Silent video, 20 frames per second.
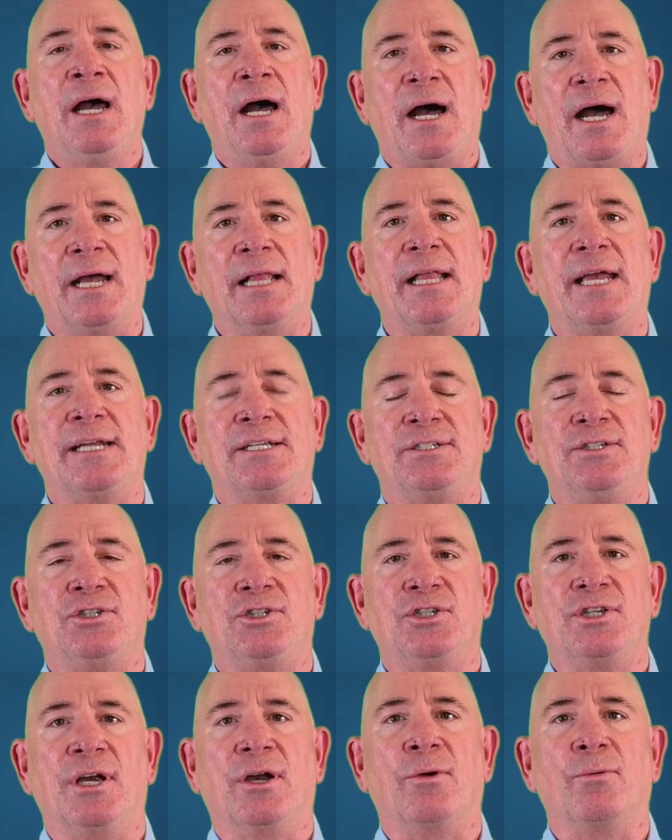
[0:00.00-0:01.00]
I like to
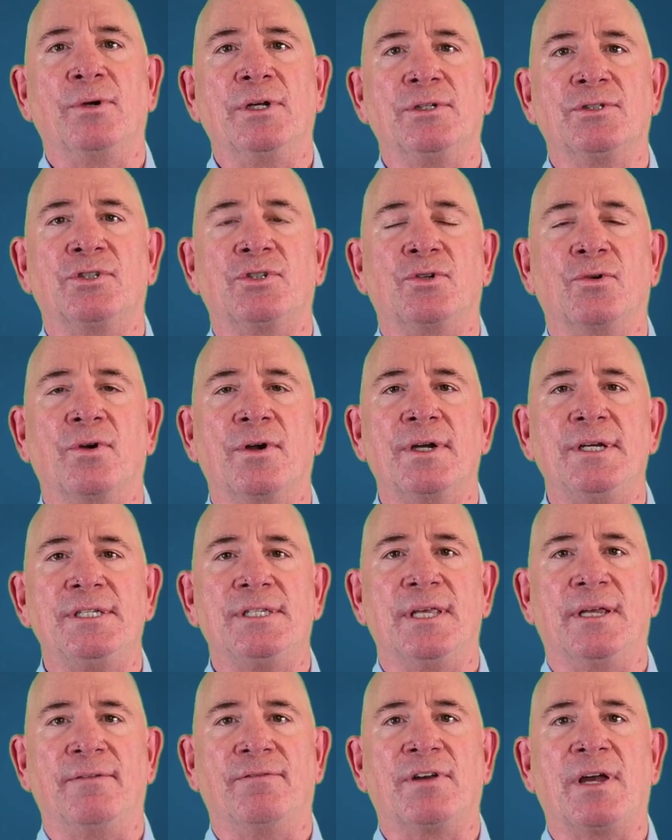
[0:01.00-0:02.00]
share real
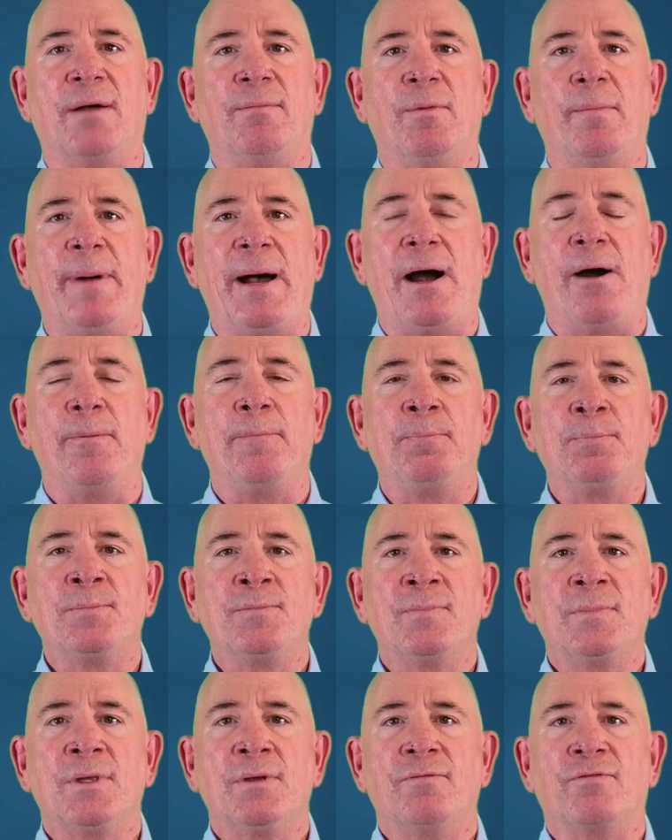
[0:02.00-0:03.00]
stories that have come about
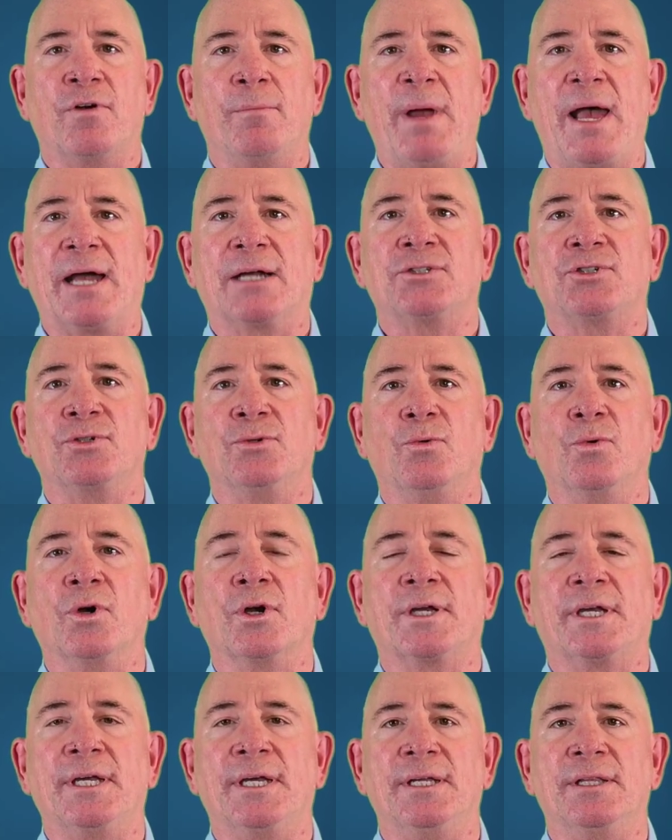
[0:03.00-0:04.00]
from actual
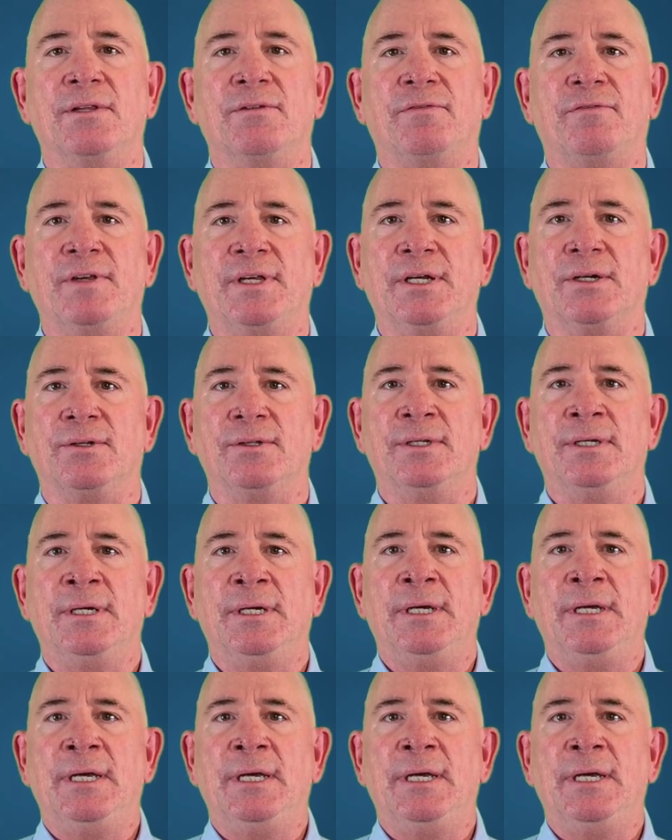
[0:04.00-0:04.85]
working in the field.